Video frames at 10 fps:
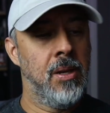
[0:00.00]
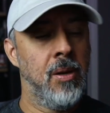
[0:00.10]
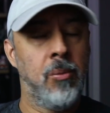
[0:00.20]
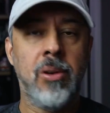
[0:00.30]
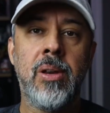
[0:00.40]

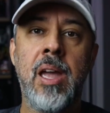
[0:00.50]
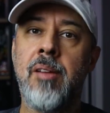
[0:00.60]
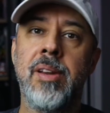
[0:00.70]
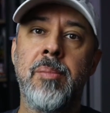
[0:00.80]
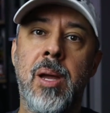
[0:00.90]
What are
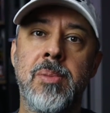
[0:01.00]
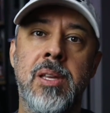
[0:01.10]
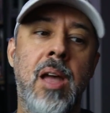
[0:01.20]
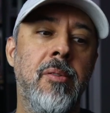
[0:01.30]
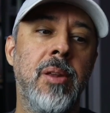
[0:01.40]
cavity maps?
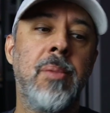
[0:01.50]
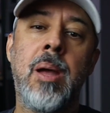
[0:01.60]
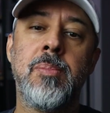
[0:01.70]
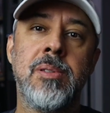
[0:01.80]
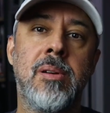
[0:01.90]
Cavity
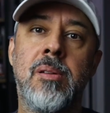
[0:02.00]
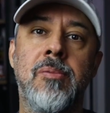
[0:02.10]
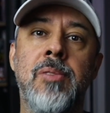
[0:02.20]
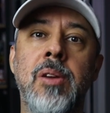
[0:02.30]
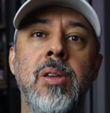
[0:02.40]
maps are
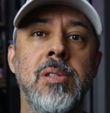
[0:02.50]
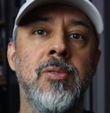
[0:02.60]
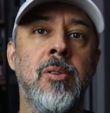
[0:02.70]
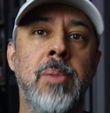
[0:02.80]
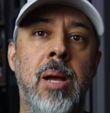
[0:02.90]
very
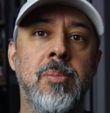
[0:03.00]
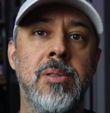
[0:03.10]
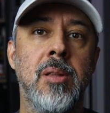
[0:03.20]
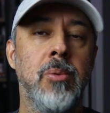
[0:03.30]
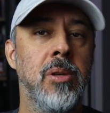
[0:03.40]
useful maps
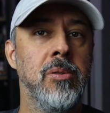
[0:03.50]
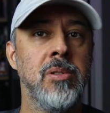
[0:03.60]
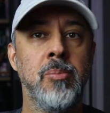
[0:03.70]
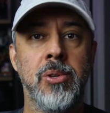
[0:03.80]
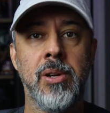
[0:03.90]
that we use
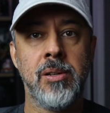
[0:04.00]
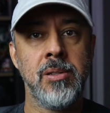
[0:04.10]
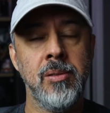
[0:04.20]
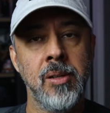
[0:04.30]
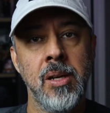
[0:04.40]
in
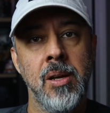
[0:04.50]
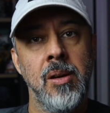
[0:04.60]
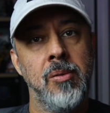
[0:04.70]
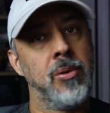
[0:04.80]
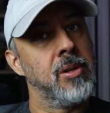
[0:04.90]
production.
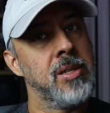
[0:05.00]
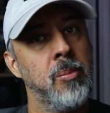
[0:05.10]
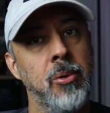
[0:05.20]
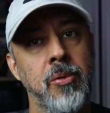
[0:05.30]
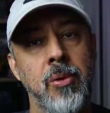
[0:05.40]
For
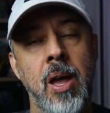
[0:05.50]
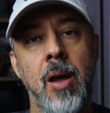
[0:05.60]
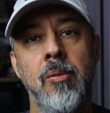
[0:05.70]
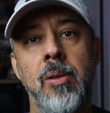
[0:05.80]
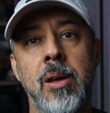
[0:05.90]
example, if you
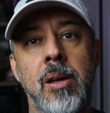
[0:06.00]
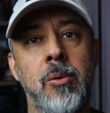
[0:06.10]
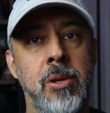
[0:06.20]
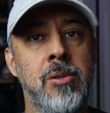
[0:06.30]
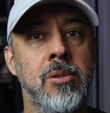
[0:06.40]
have like a
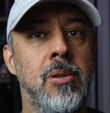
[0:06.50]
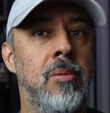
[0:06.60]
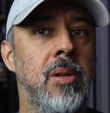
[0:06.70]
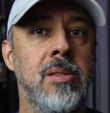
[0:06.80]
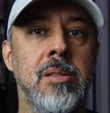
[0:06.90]
creature,
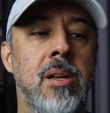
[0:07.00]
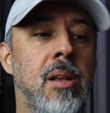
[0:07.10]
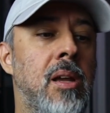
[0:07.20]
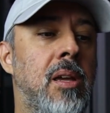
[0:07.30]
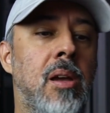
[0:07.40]
let's say
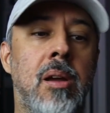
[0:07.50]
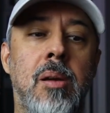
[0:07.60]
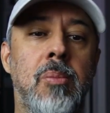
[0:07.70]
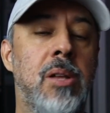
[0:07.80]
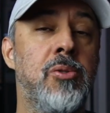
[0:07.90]
like a,
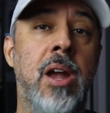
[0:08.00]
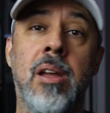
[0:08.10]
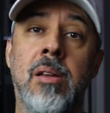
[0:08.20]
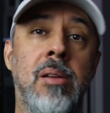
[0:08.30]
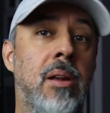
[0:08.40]
uh, a
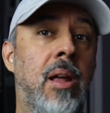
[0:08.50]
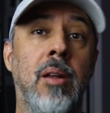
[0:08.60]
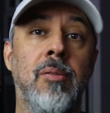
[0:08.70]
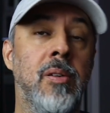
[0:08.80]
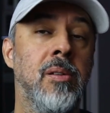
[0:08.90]
dragon, an
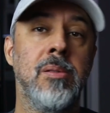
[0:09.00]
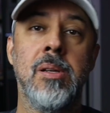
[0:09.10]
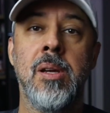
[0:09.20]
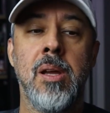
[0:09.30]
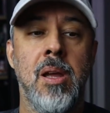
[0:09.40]
elephant,
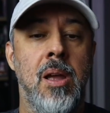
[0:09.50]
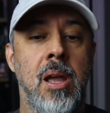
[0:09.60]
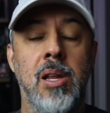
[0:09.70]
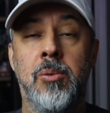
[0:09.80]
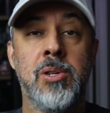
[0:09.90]

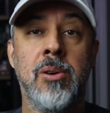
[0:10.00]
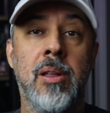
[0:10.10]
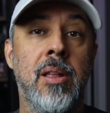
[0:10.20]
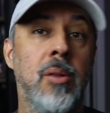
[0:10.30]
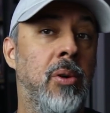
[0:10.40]
any creature
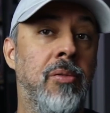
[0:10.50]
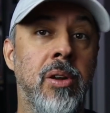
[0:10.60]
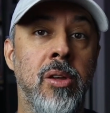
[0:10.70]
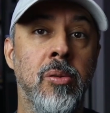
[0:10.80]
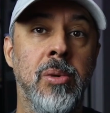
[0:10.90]
like that or even
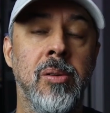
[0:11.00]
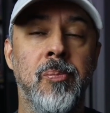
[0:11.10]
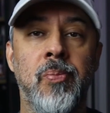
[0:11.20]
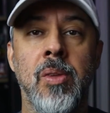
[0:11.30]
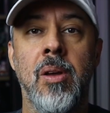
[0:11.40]
a human,
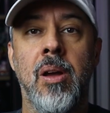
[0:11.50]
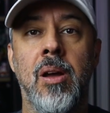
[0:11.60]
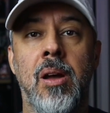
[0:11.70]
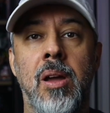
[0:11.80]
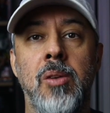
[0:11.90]

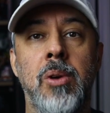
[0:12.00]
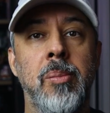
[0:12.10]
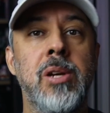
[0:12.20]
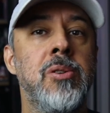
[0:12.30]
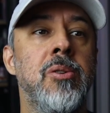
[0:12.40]
uh, you want to
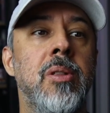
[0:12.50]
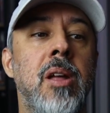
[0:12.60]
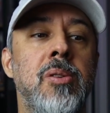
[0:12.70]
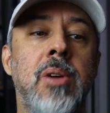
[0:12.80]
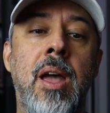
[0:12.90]
make sure
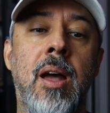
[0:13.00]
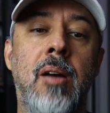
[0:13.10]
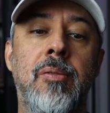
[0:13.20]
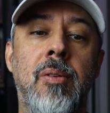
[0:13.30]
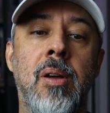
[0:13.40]
that you have